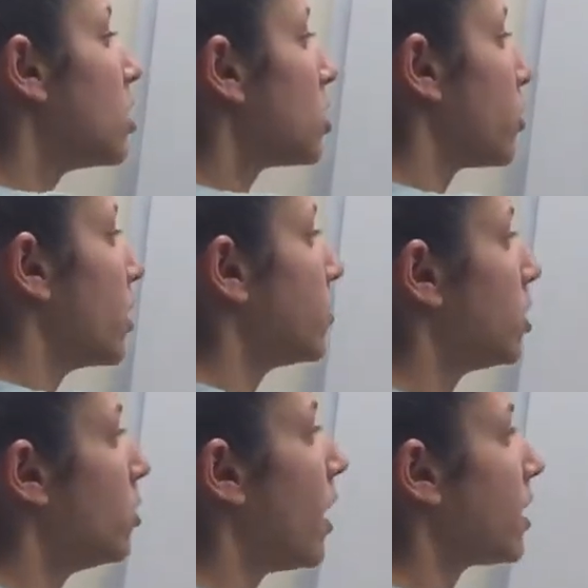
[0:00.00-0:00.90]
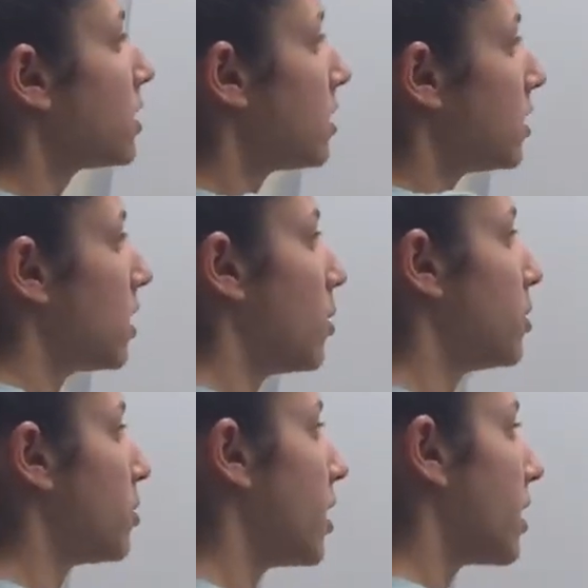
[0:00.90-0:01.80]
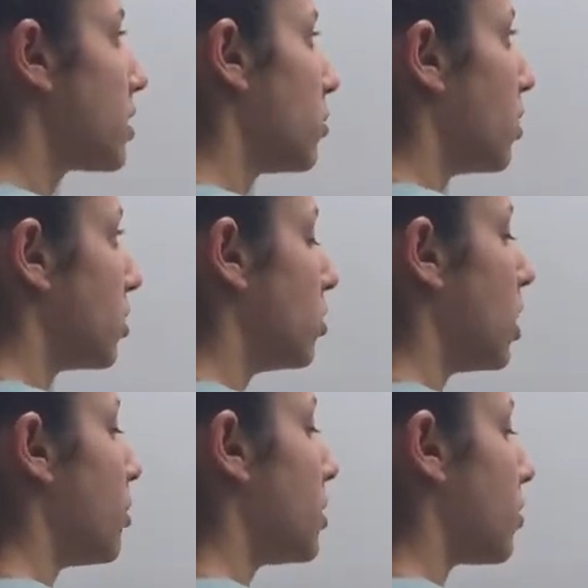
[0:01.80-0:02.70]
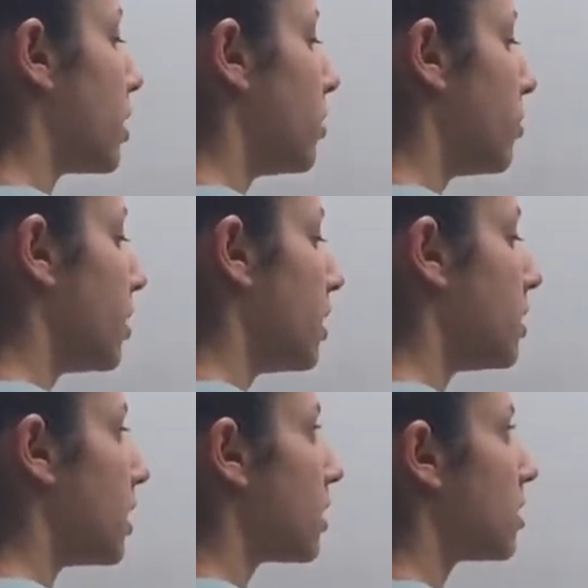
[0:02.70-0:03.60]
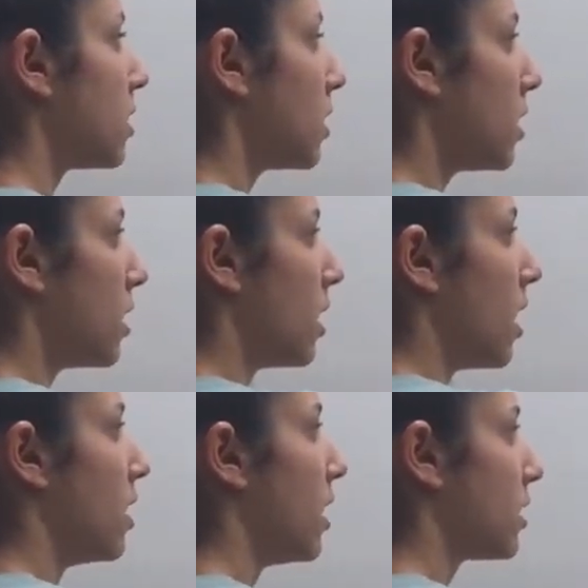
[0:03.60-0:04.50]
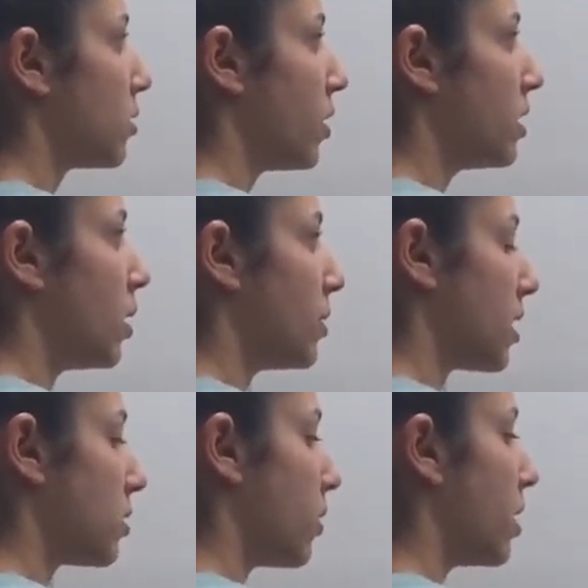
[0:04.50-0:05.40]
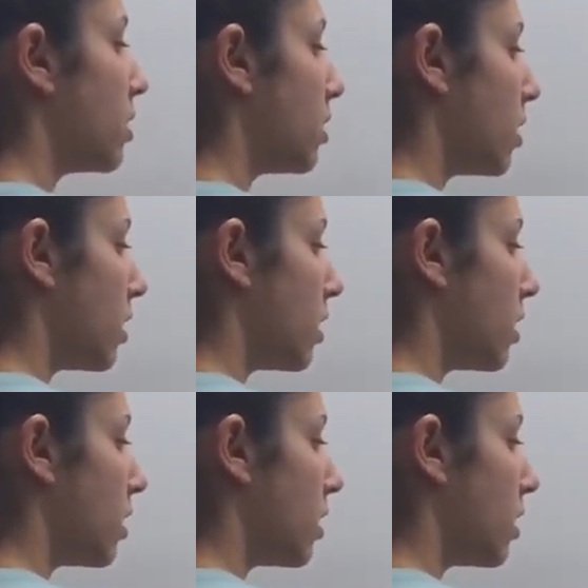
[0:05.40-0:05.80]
So we have 2x times 3x. Well, 2 times 3 is 6. And x squared times x squared.